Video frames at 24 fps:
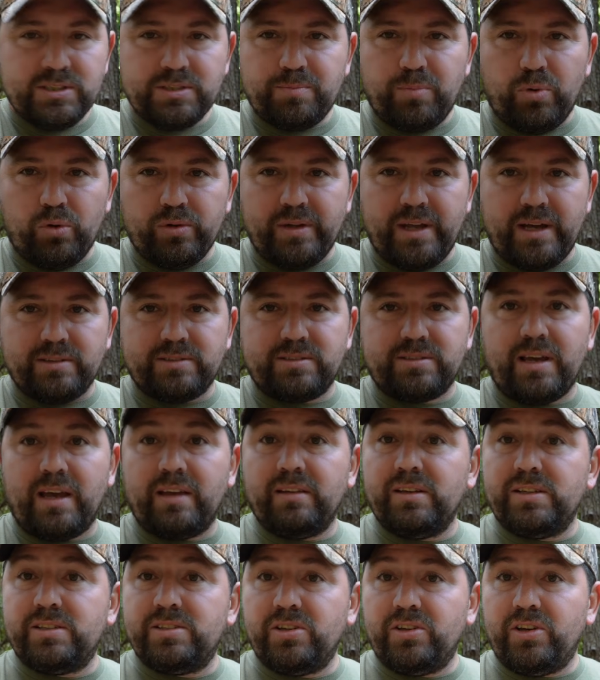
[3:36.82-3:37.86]
pull down
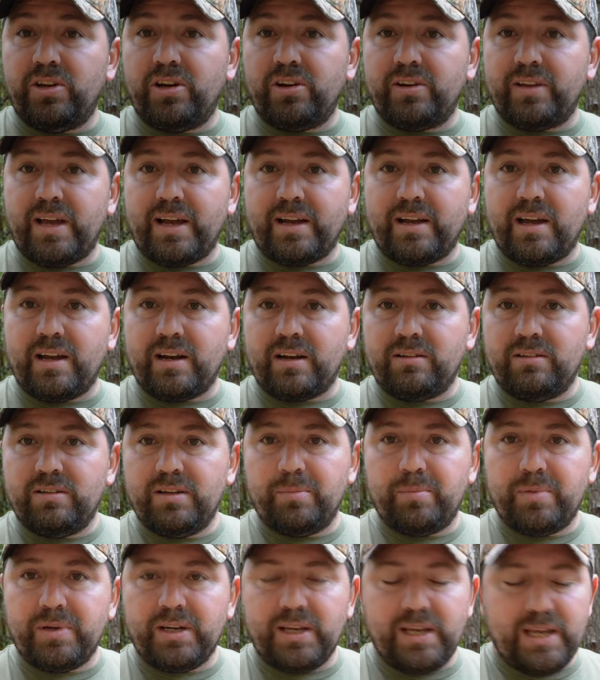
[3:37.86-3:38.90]
slightly till you hear that kind of
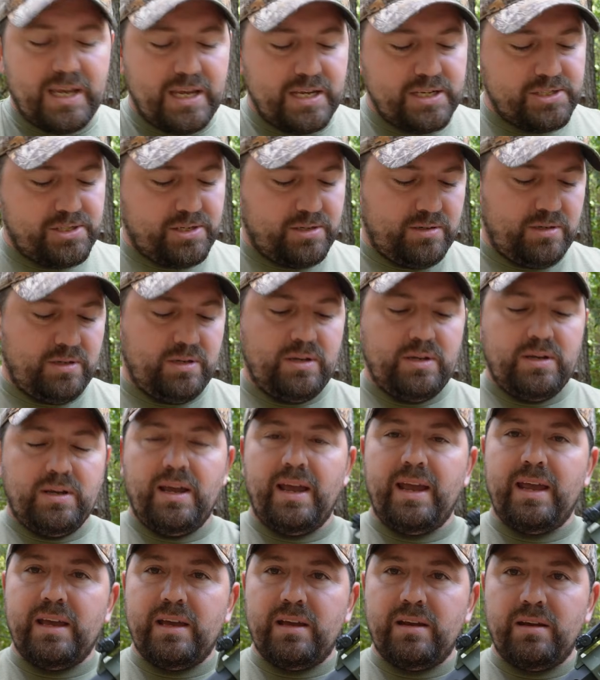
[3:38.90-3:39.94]
clip and engage,
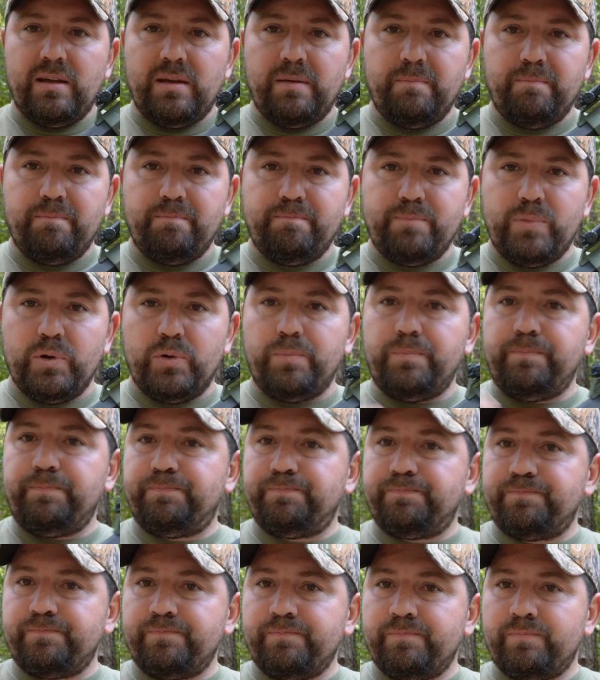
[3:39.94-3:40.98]
and boom.
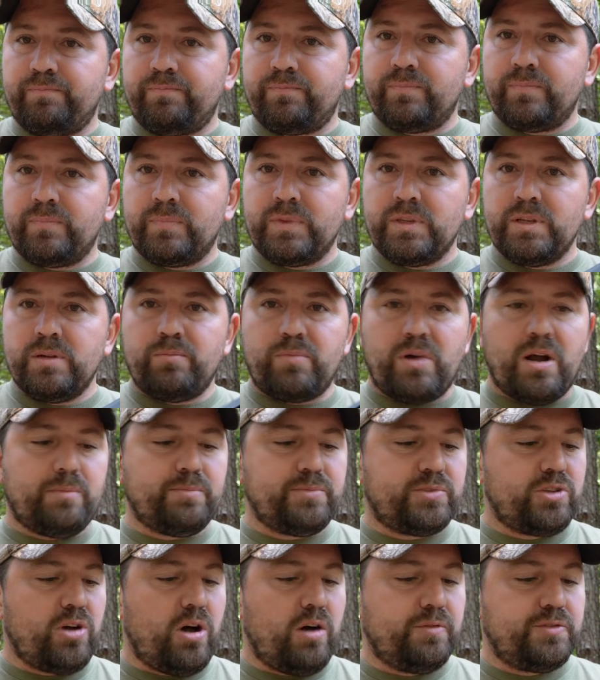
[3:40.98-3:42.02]
Problem
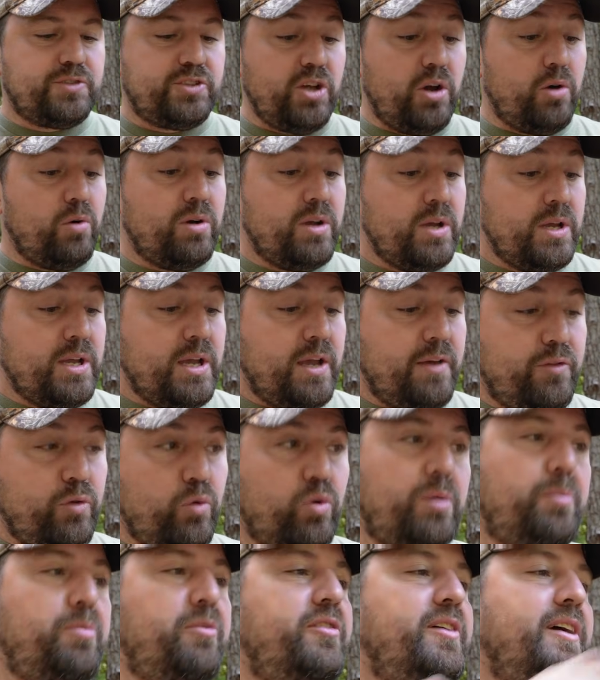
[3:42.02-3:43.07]
solved. So if you
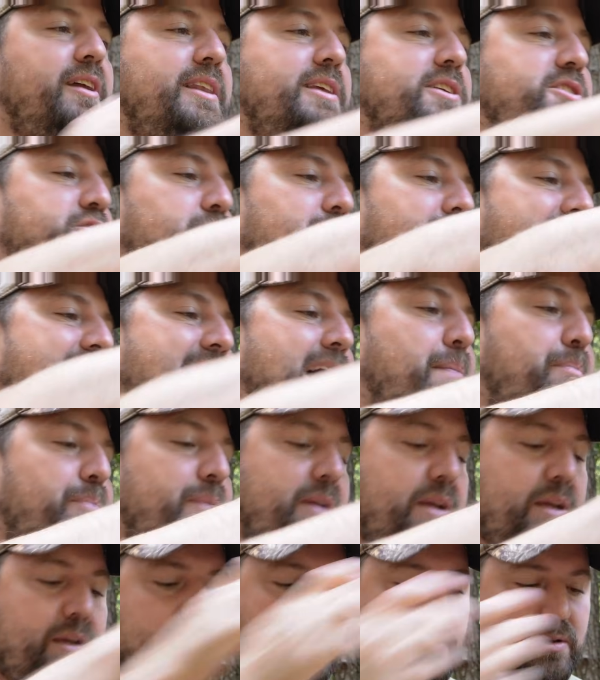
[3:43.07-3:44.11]
want to prevent this from
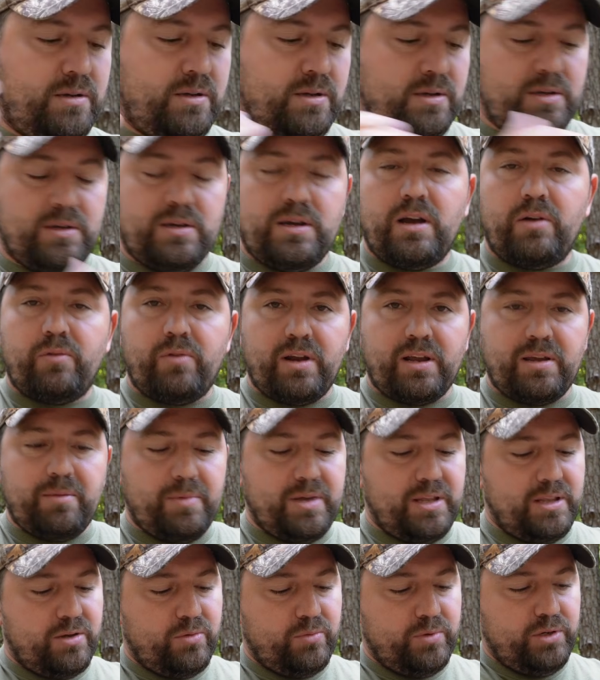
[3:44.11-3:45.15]
happening, I
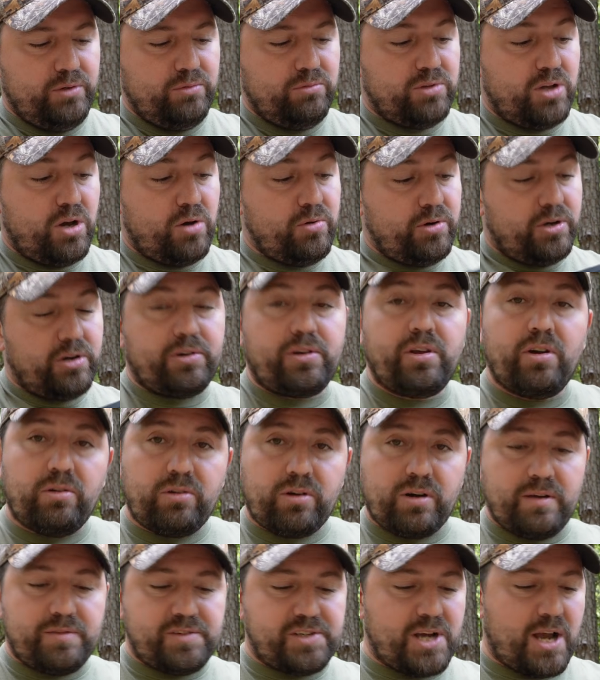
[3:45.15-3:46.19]
recommend that when you load your
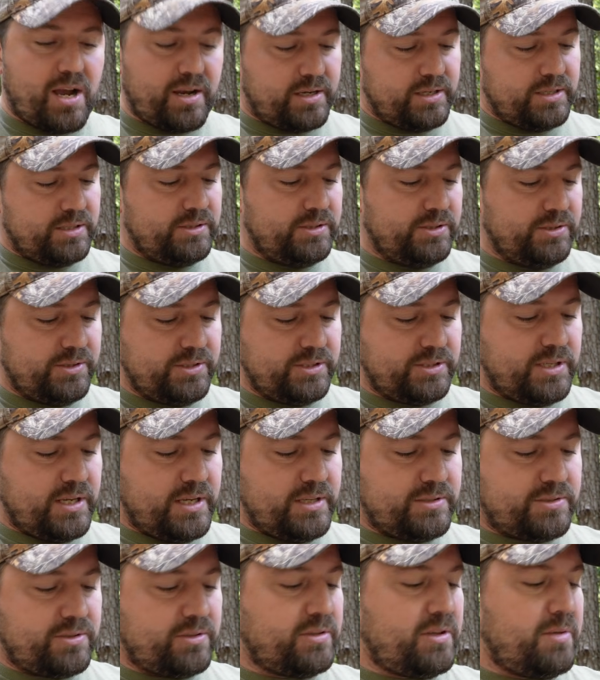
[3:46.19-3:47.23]
Tokarev shotguns, you just
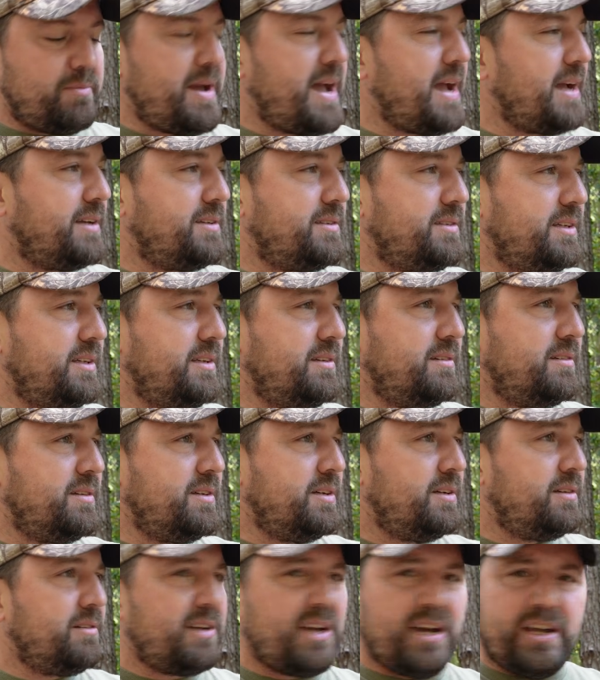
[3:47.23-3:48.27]
insert the magazine
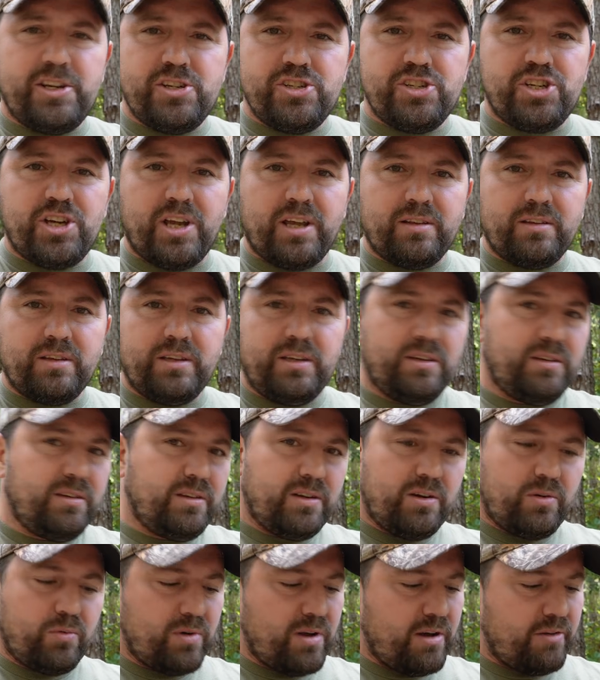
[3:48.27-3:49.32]
kind of gently.
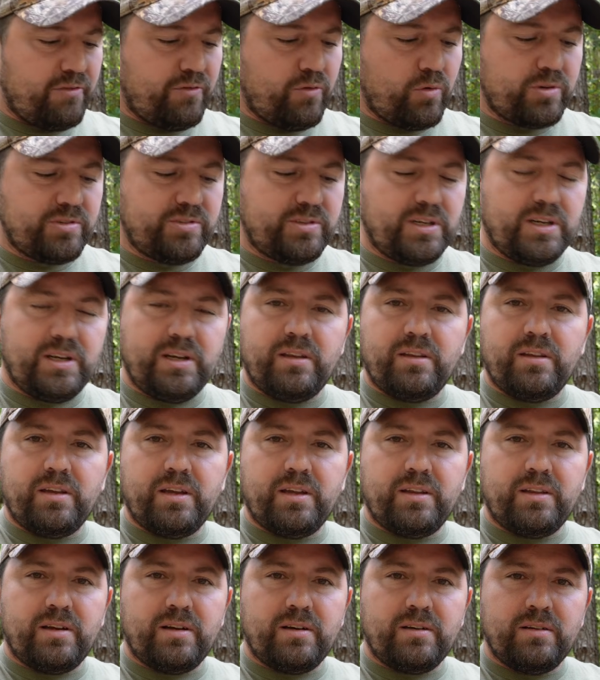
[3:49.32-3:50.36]
We're not forcing anything
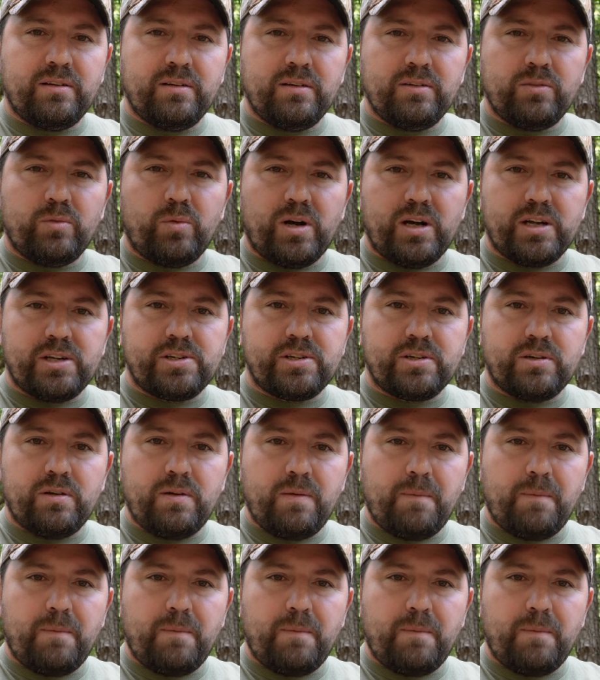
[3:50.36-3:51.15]
in there. Watch.